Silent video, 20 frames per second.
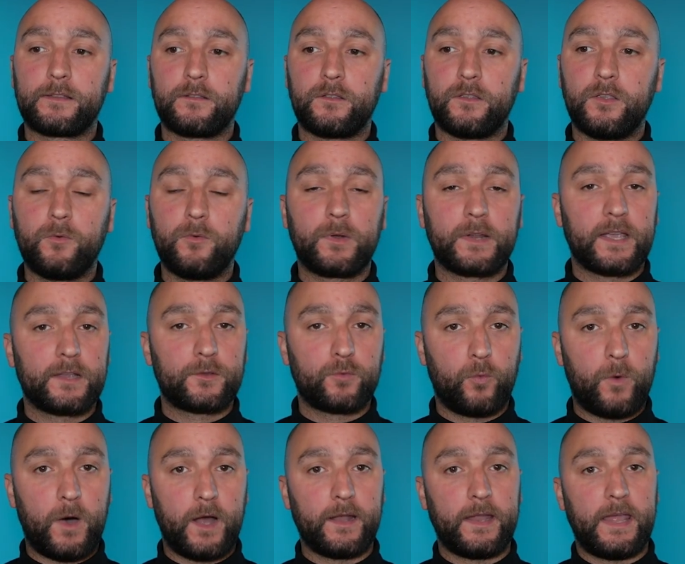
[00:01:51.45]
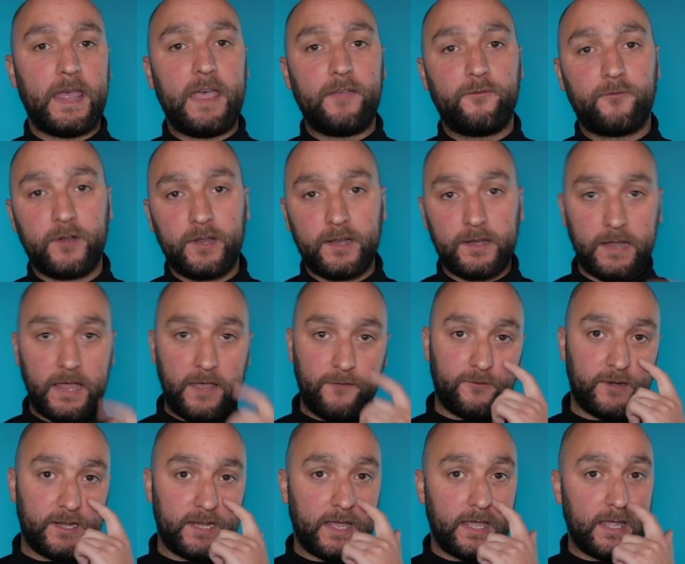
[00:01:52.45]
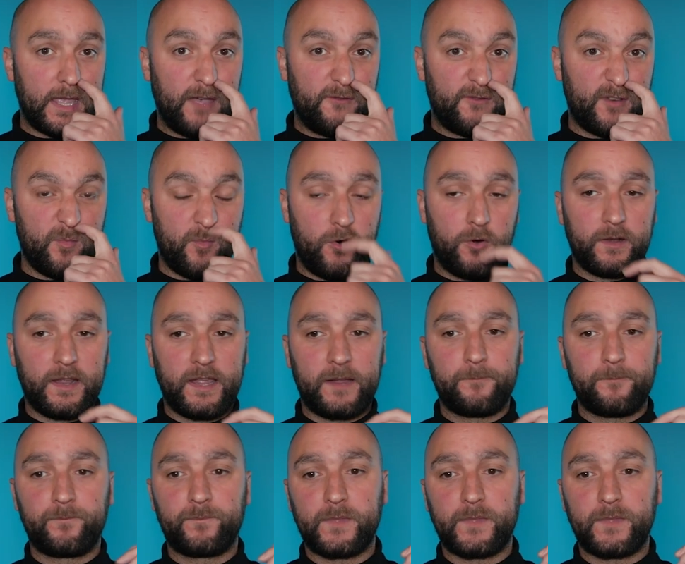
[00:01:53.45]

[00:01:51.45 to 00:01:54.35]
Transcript: you will get one every day, every morning